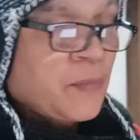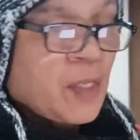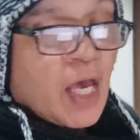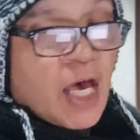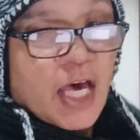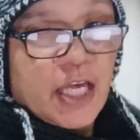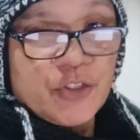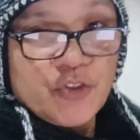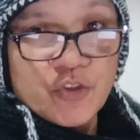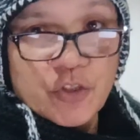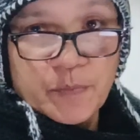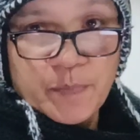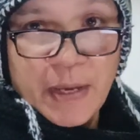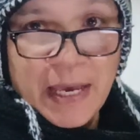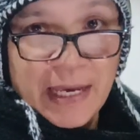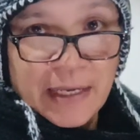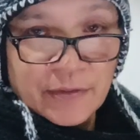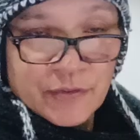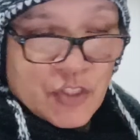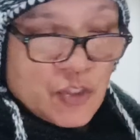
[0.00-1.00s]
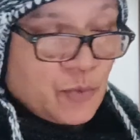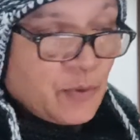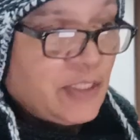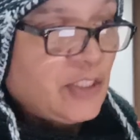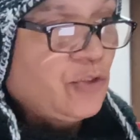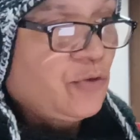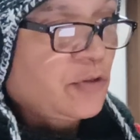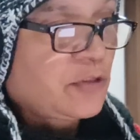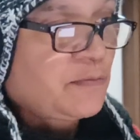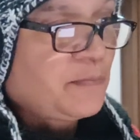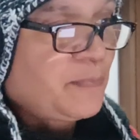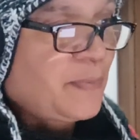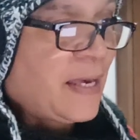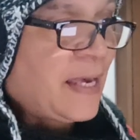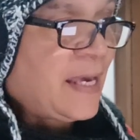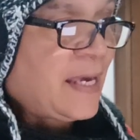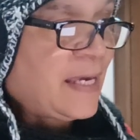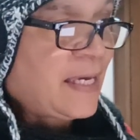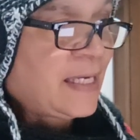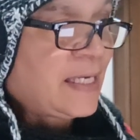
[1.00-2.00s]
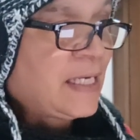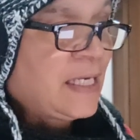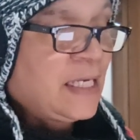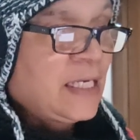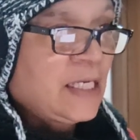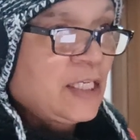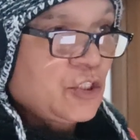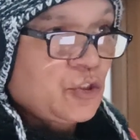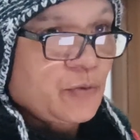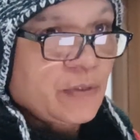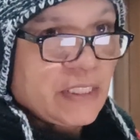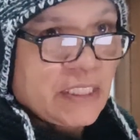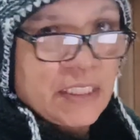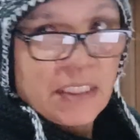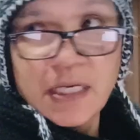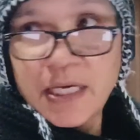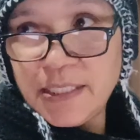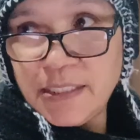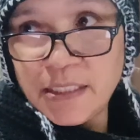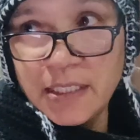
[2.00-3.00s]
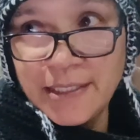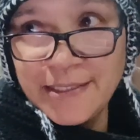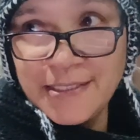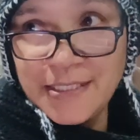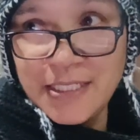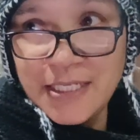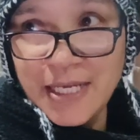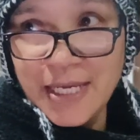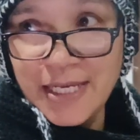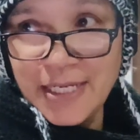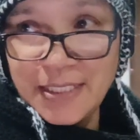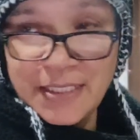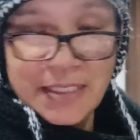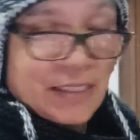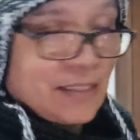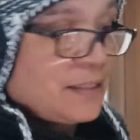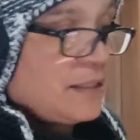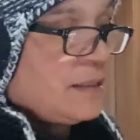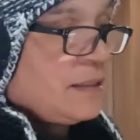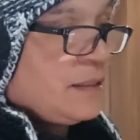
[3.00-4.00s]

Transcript: £100 when you can pay $29.98